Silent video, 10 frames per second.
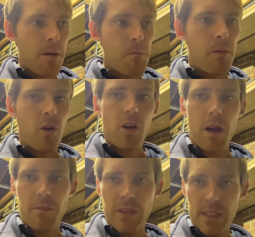block
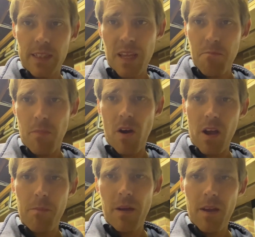up this steam
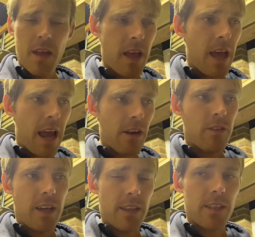pipe, and on
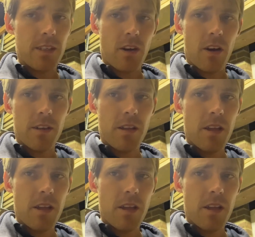the other side,